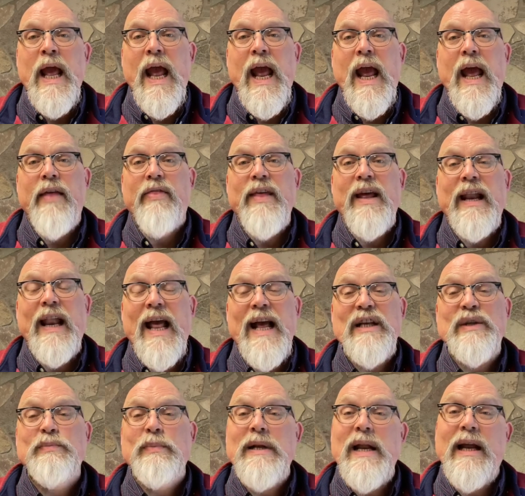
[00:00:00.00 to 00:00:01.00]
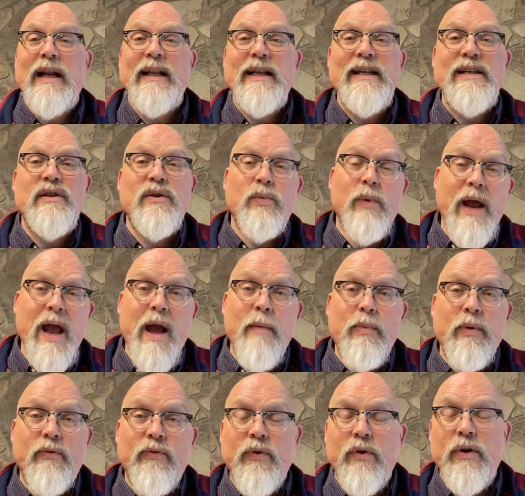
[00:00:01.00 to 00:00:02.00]
And then last but not least, the way I
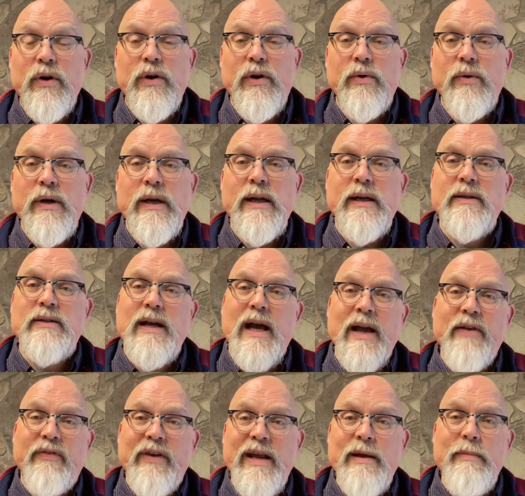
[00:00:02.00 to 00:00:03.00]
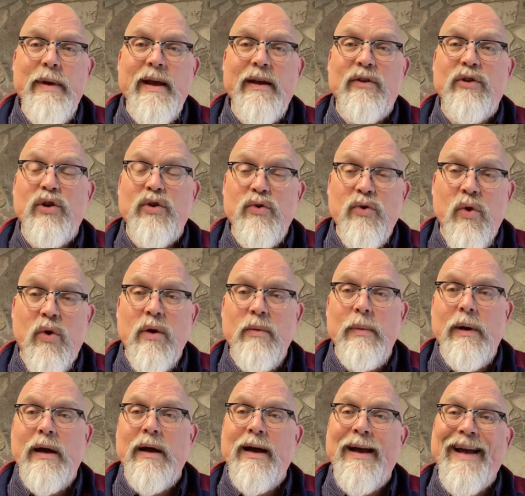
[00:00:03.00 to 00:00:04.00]
prefer to do it is I've emailed
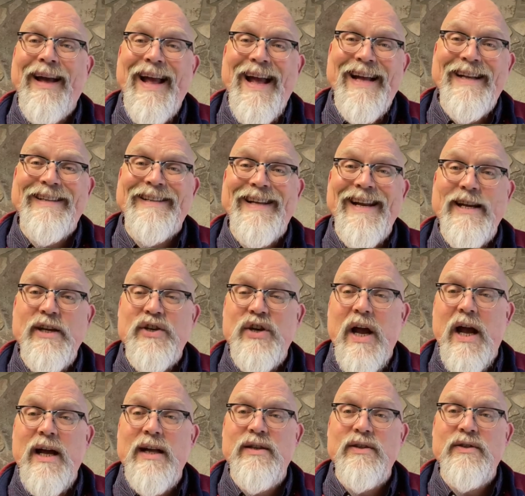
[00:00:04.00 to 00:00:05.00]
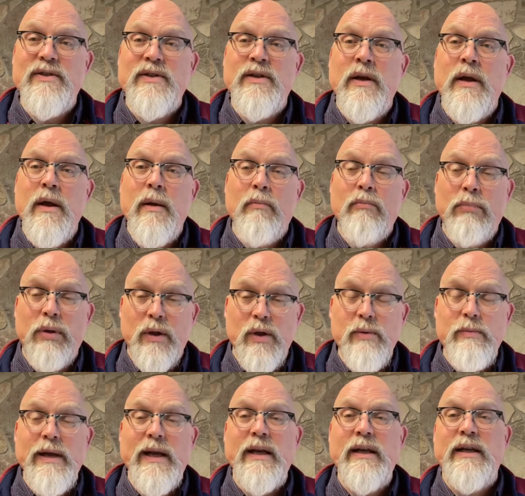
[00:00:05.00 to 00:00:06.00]
Norma at
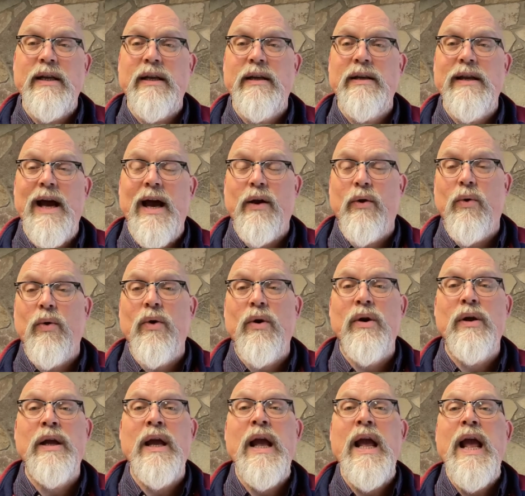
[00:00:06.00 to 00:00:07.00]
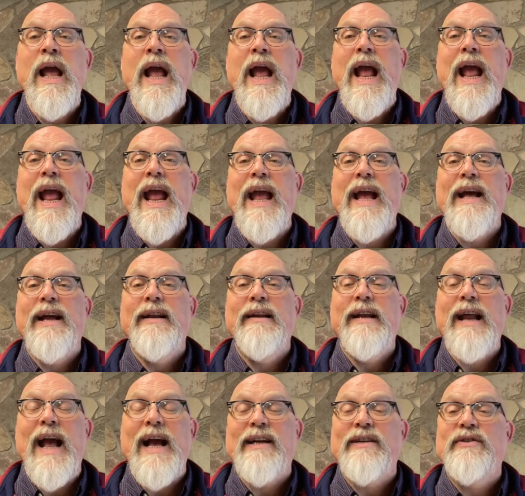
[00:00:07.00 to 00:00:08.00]
stjohnsbloomington.org
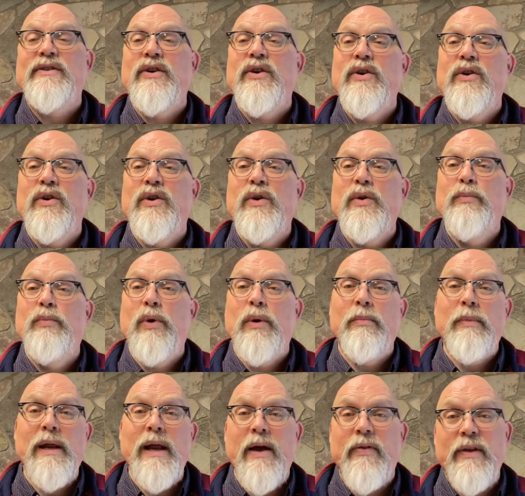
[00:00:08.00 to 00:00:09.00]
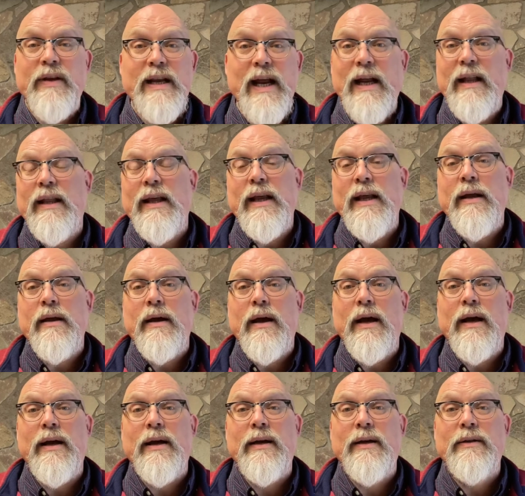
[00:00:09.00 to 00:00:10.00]
and asked her to put me on the daily
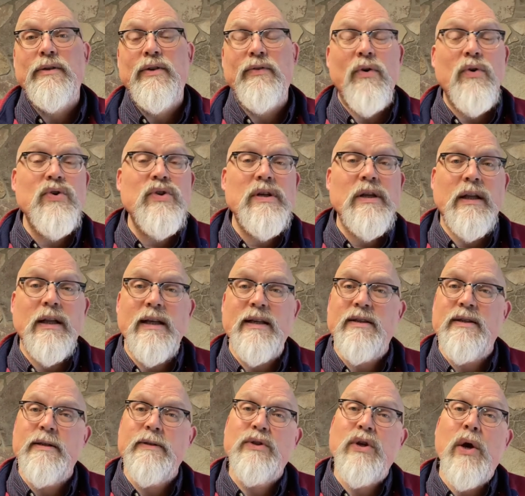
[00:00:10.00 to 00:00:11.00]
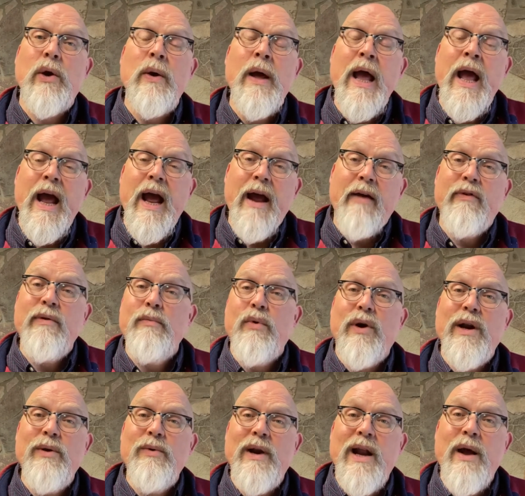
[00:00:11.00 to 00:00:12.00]
devotional list. So every
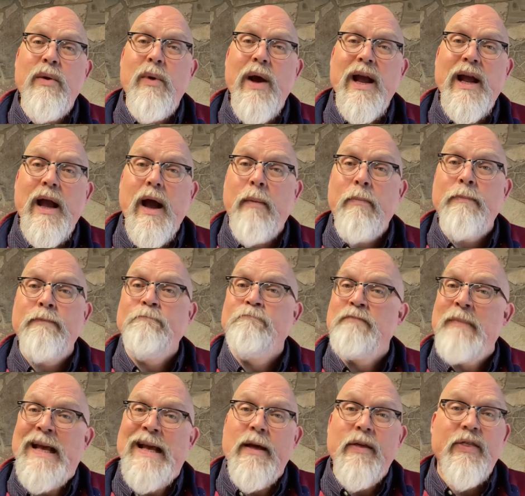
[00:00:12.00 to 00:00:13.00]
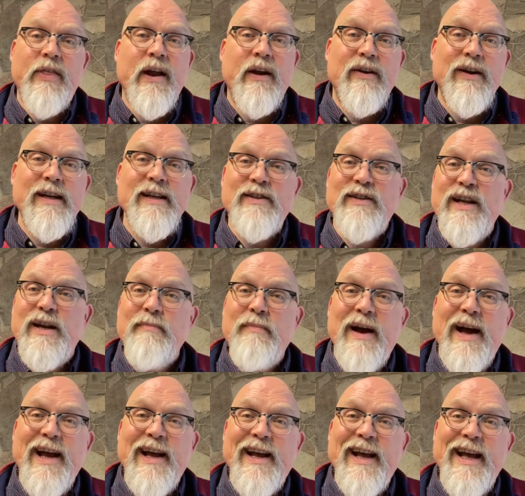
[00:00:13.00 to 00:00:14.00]
morning when I wake up, there it is in
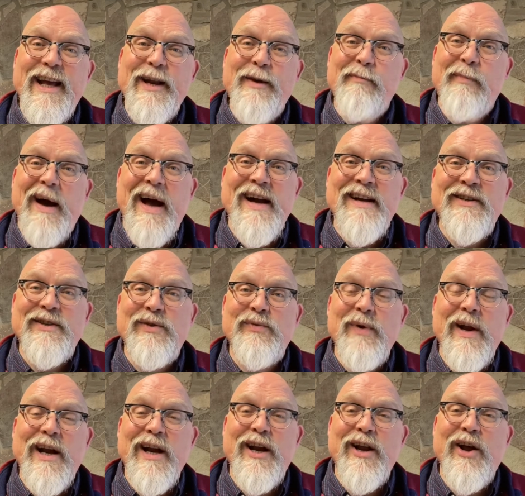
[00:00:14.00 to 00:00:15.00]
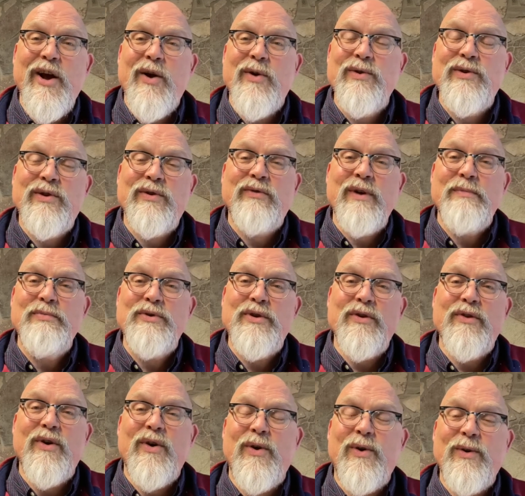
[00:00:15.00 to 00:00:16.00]
my inbox, ready to go, scripture,
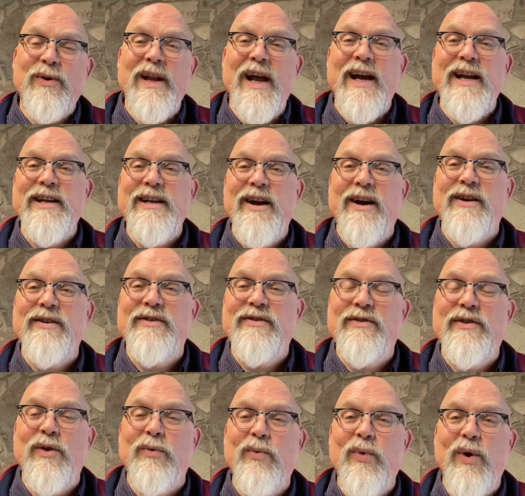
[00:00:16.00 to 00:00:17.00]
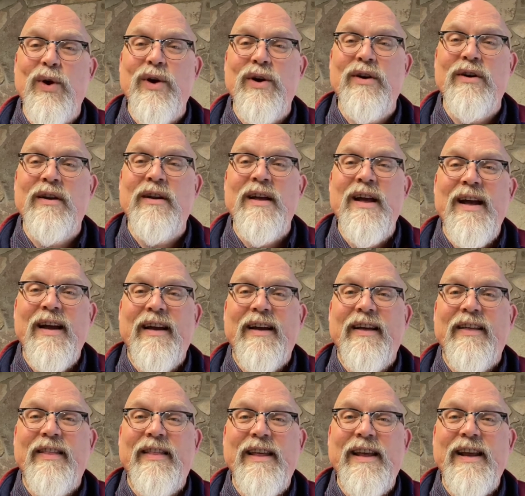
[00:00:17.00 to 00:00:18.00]
the whole nine yards, the word,
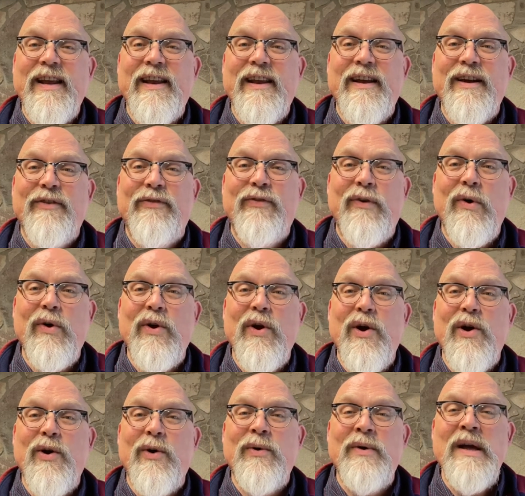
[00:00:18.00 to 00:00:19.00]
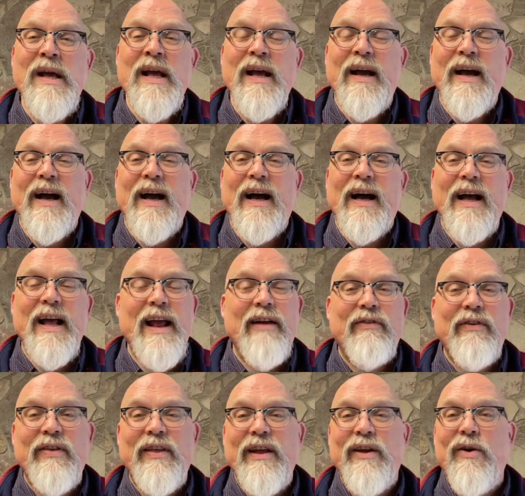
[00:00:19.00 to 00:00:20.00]
the photo,
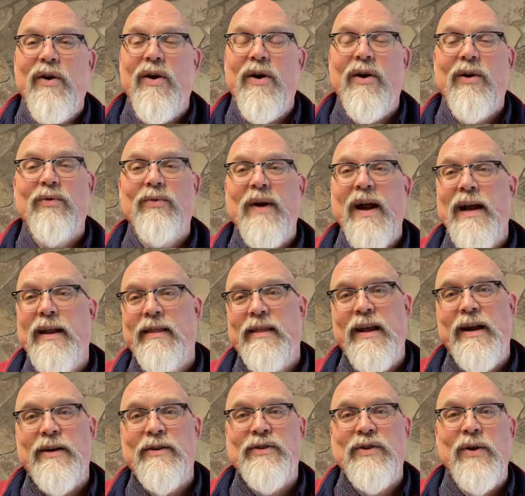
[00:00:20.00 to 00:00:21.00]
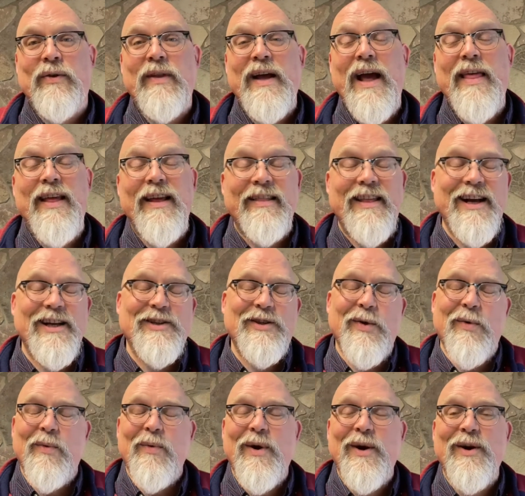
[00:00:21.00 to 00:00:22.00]
everything all right there. So I think that's
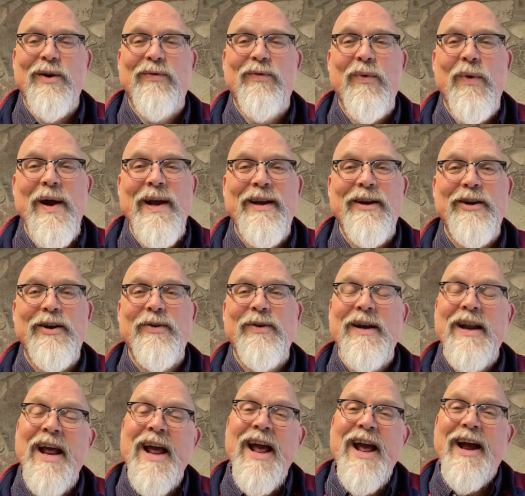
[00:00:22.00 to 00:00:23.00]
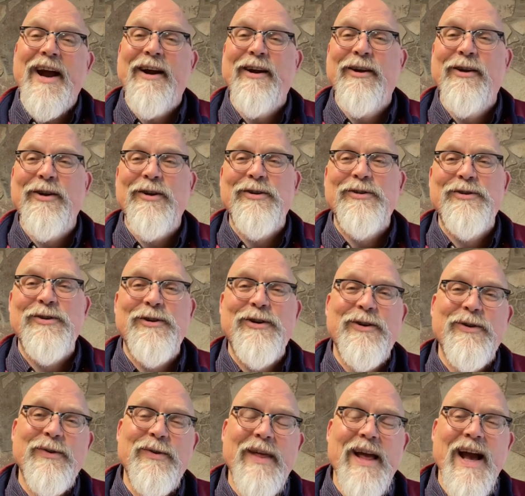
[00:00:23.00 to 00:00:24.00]
a wonderful way to do it. I encourage you to
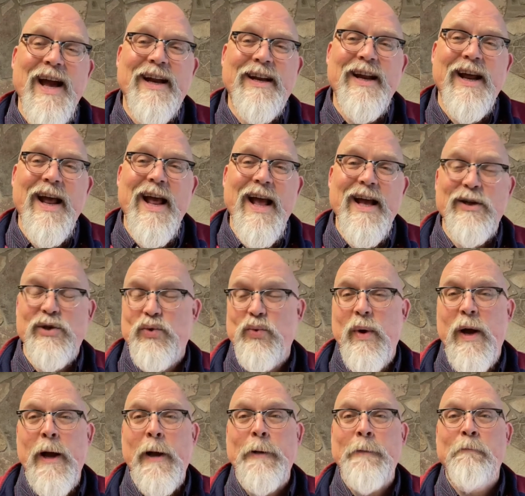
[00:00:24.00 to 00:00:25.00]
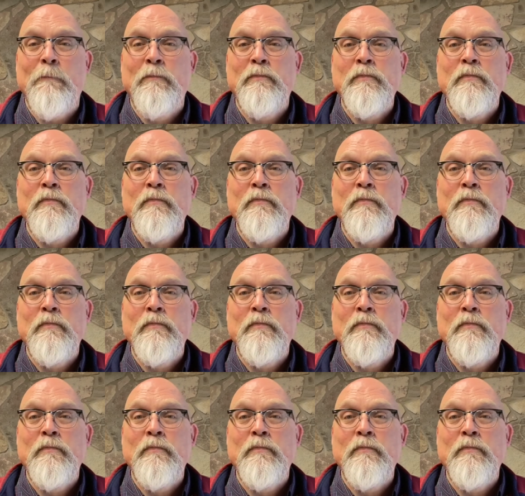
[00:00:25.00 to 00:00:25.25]
do that as well.